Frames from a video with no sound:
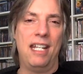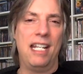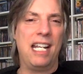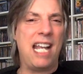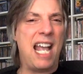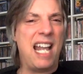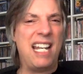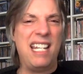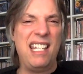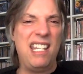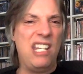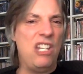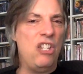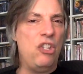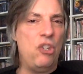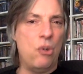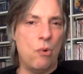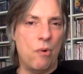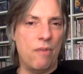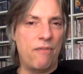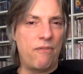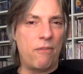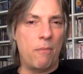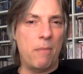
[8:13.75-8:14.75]
Kind of didn't
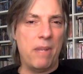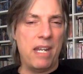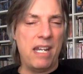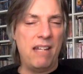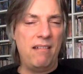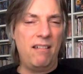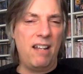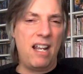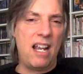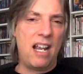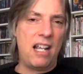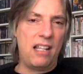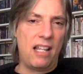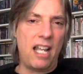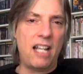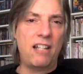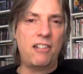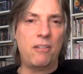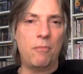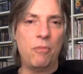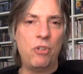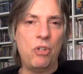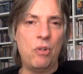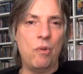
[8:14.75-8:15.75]
do it for me. Yeah, I like
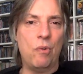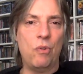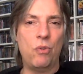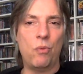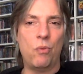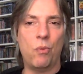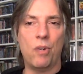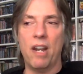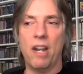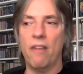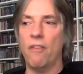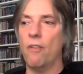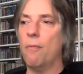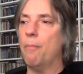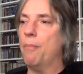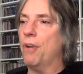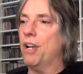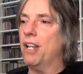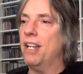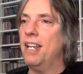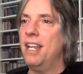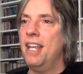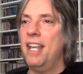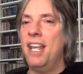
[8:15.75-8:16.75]
some tunes, whatever.
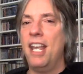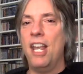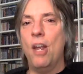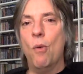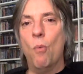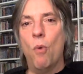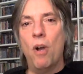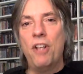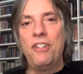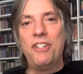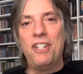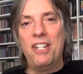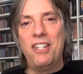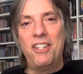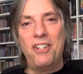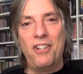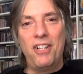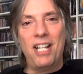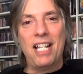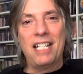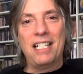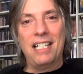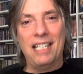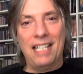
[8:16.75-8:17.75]
But it wasn't until
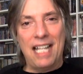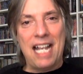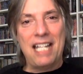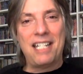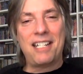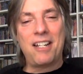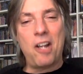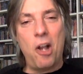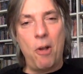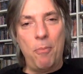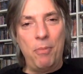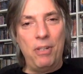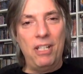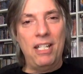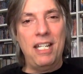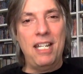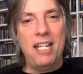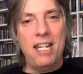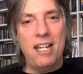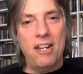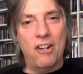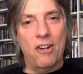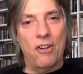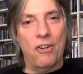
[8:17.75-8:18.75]
like the last couple of
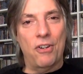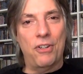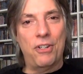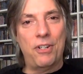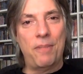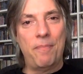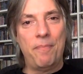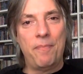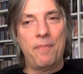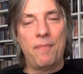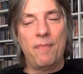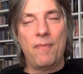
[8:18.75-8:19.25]
years